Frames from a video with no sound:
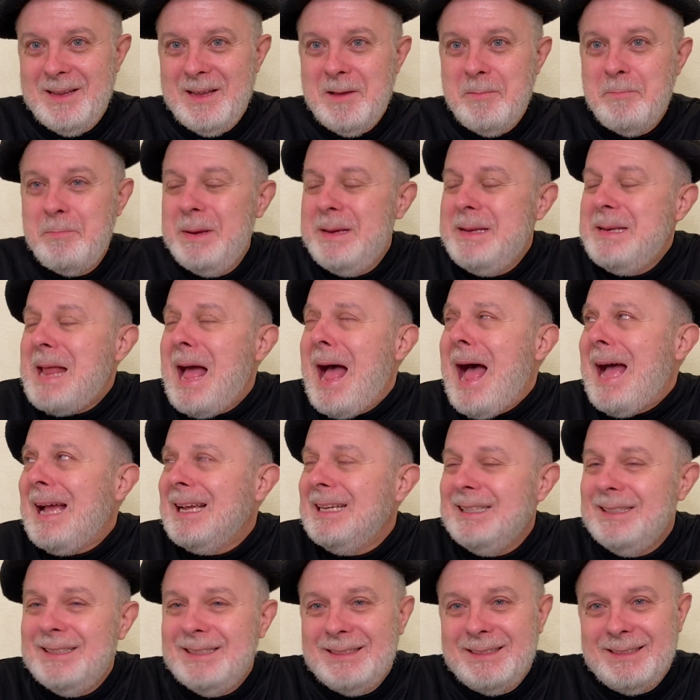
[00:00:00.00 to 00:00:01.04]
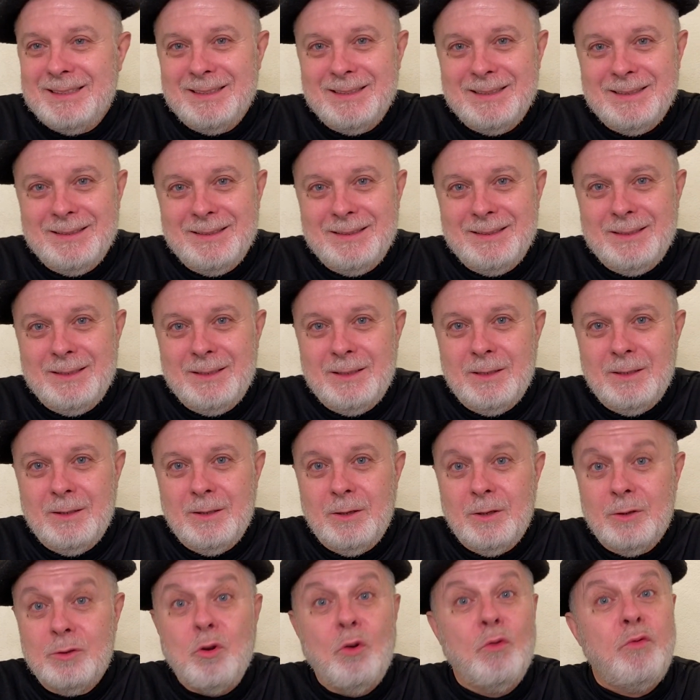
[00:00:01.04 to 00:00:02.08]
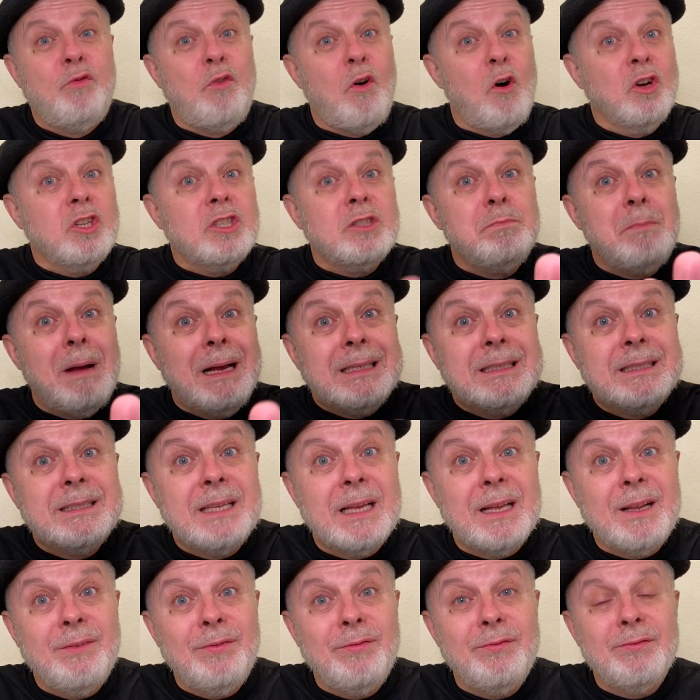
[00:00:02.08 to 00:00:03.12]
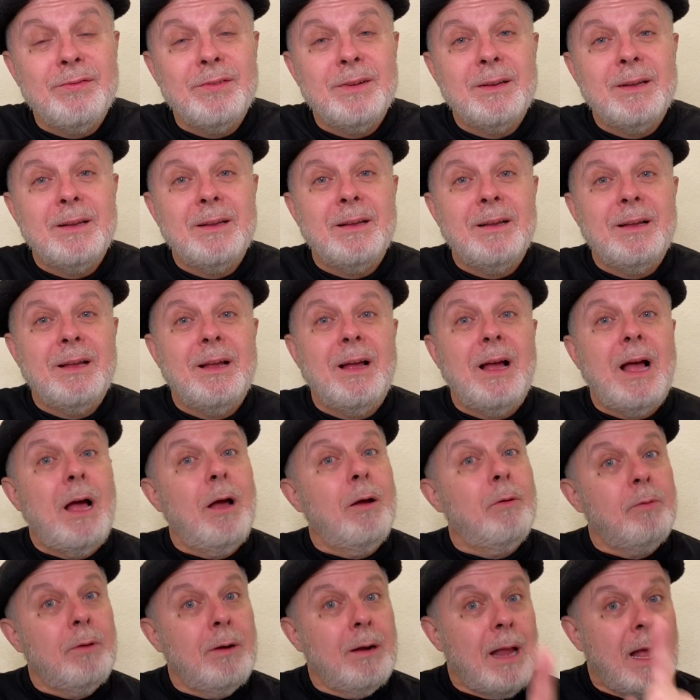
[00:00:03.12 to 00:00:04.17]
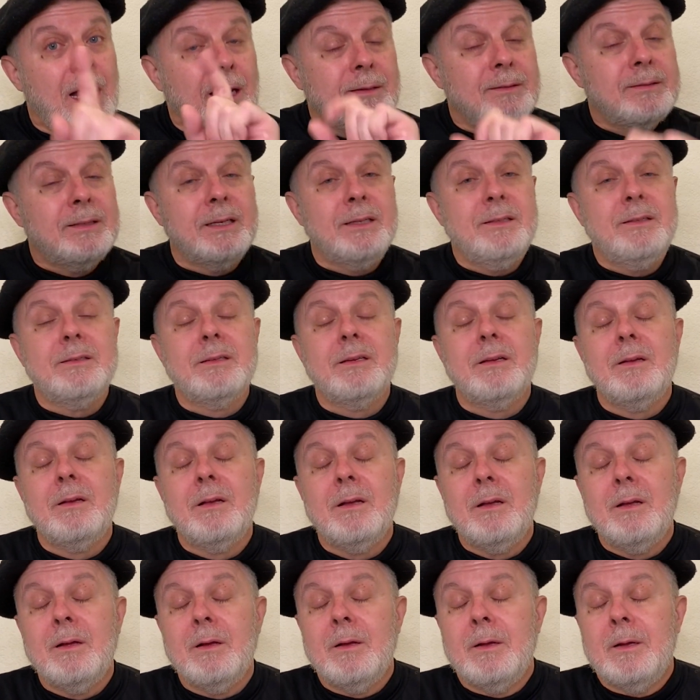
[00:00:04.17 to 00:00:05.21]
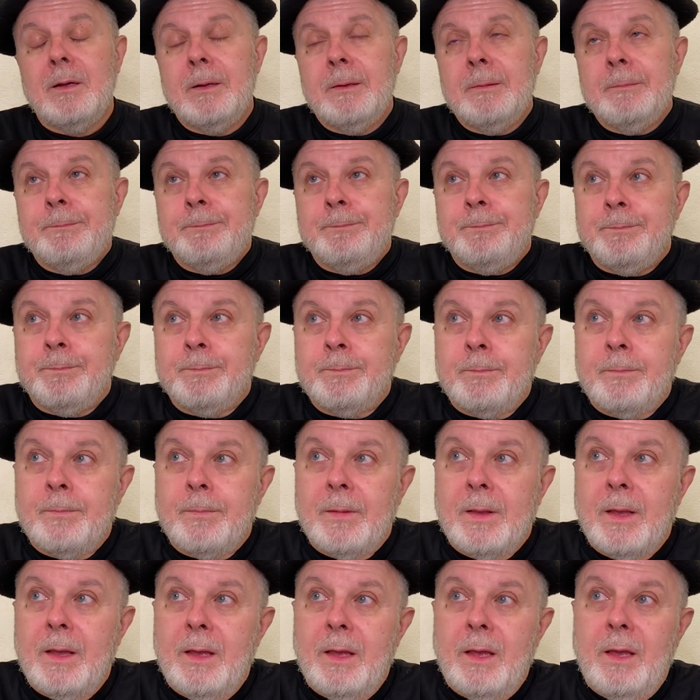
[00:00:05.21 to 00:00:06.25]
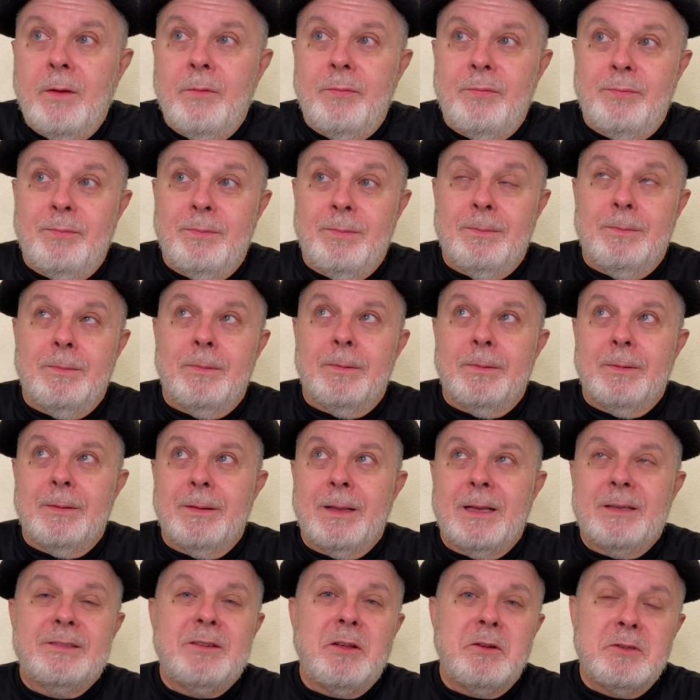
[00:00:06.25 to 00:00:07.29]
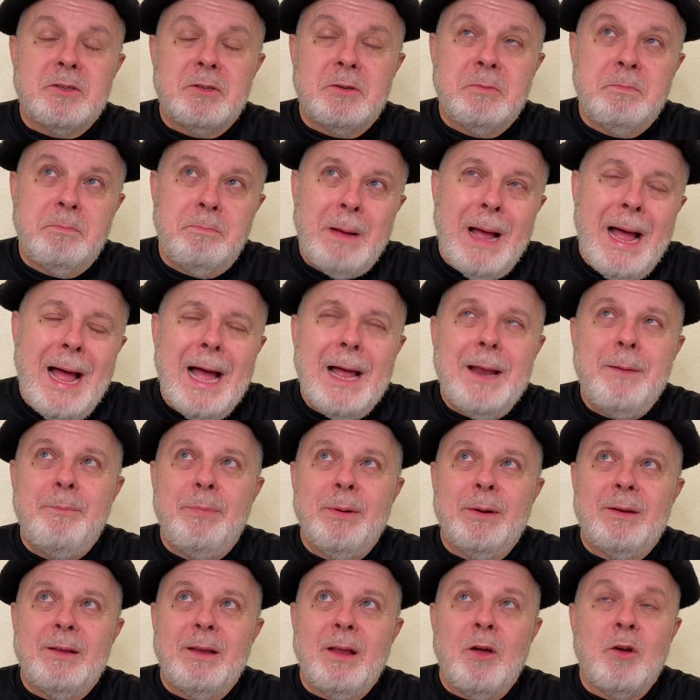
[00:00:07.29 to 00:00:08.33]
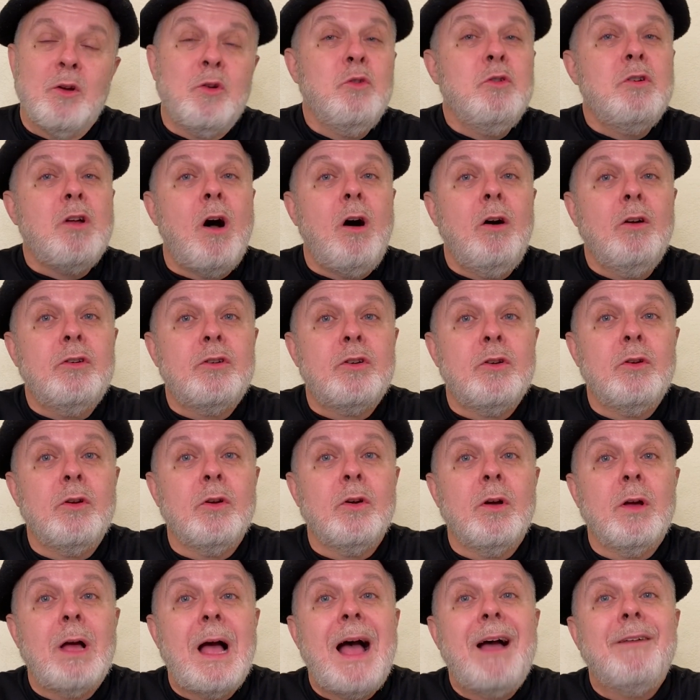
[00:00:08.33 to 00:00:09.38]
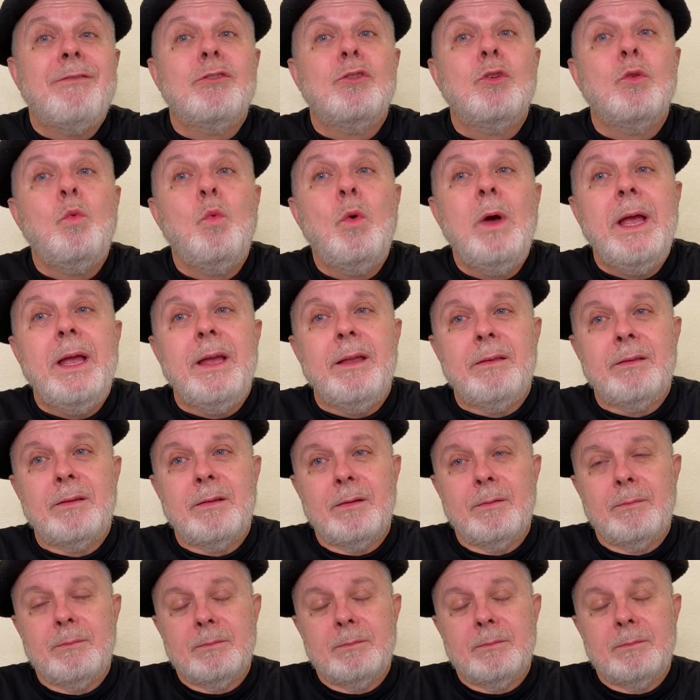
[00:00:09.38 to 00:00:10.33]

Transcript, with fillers: be nice, don't force myself. I realize it. If that sounds bad, but a good hunter have to wait.